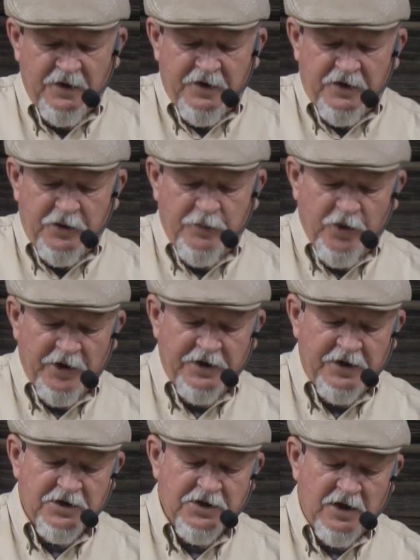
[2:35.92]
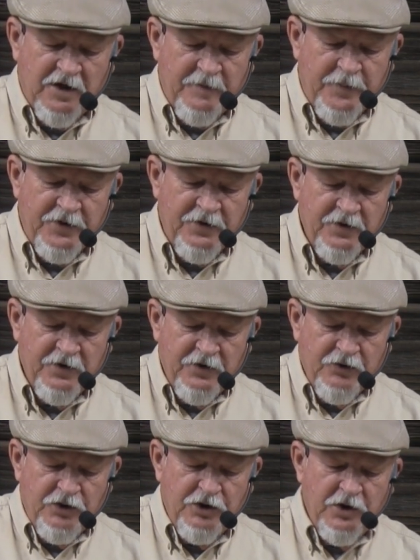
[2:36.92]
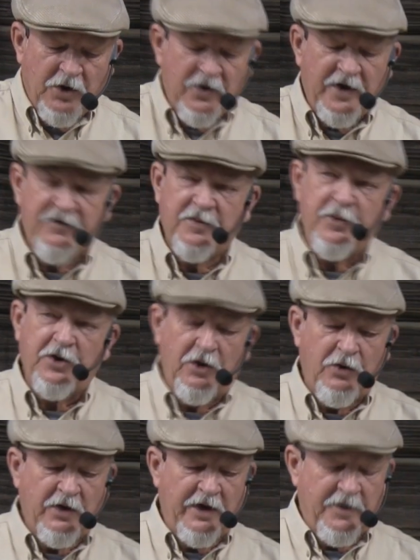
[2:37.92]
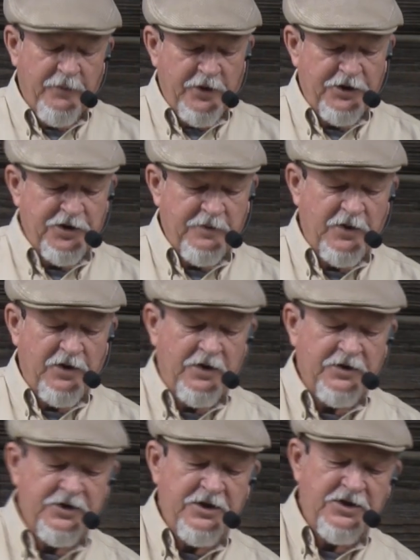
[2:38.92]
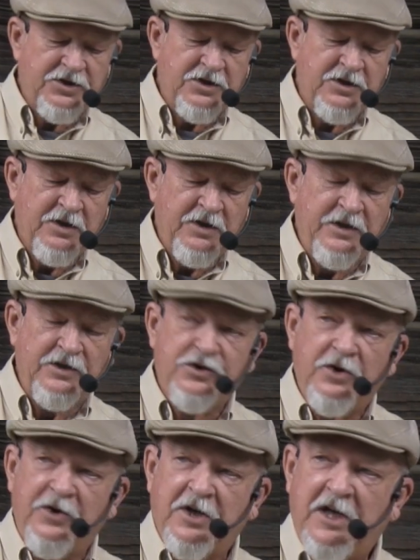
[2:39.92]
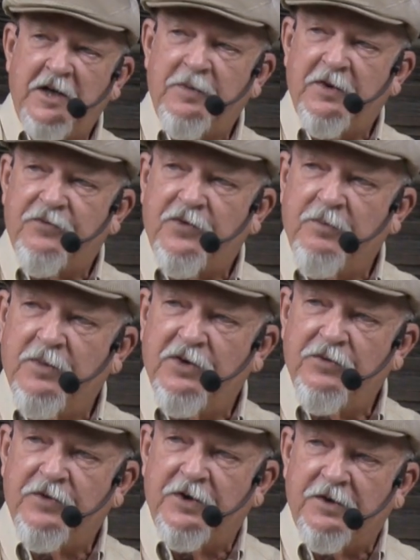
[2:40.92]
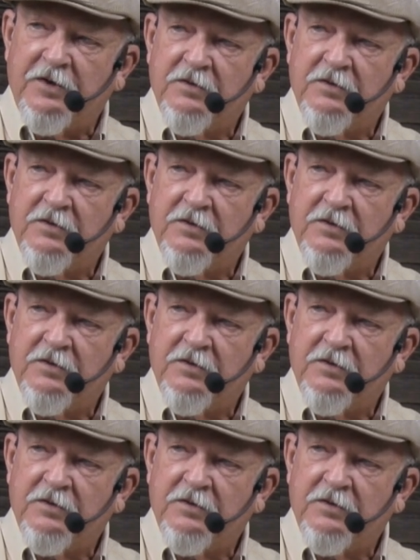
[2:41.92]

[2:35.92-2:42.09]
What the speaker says: You bring this up, you don't have to put a whole lot of pressure, because this is going to keep it from moving.